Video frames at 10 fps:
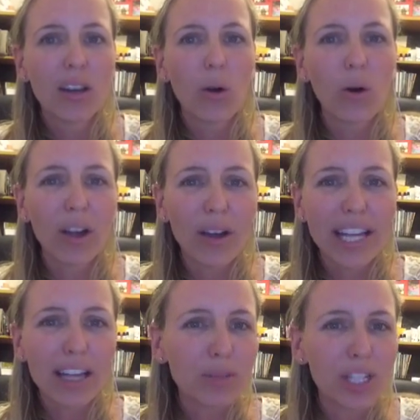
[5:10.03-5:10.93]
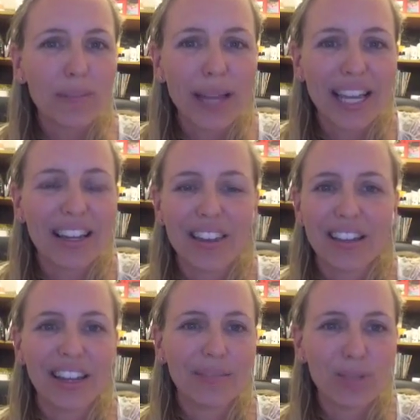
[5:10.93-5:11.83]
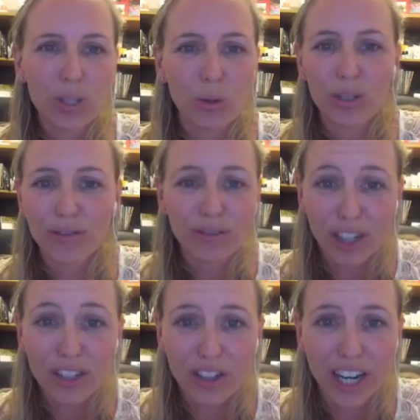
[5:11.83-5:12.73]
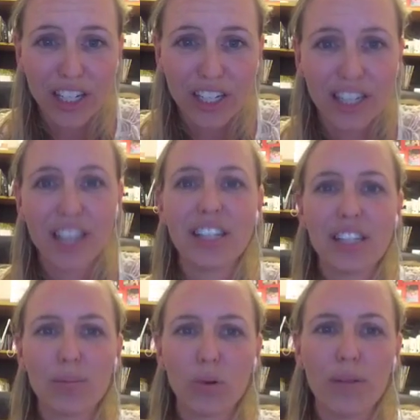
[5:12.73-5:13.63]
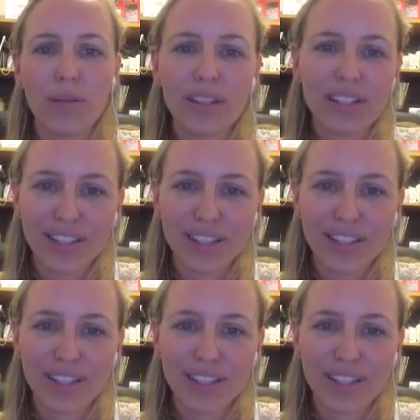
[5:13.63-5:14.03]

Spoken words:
or they'll end up just being another source of frustration and disappointment.